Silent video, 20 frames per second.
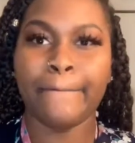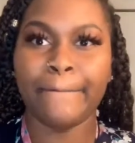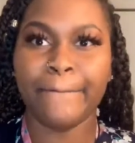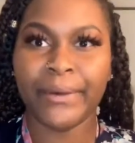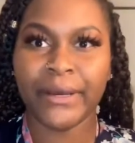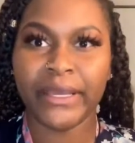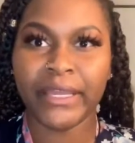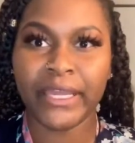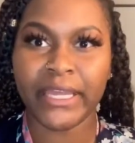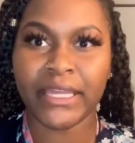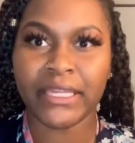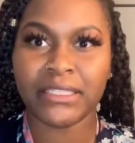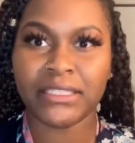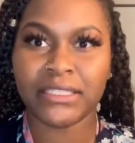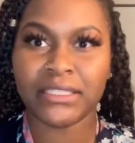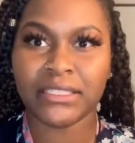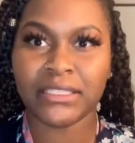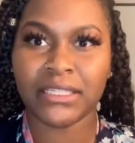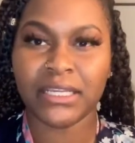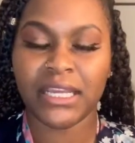But it
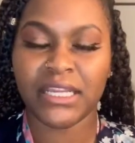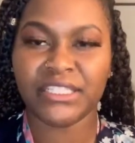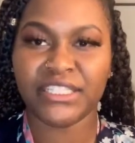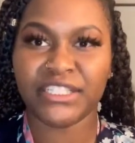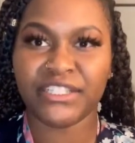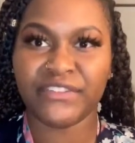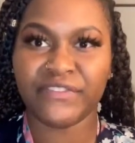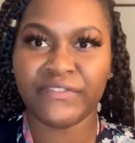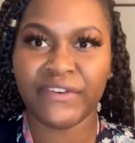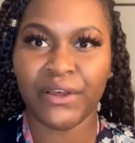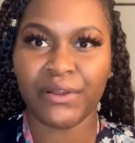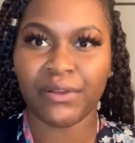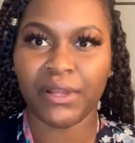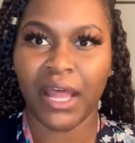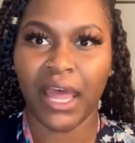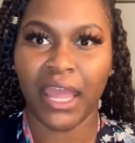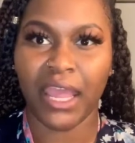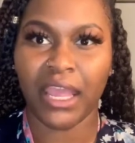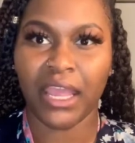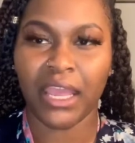just felt
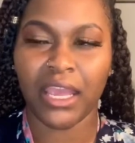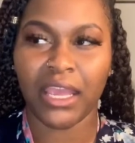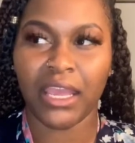like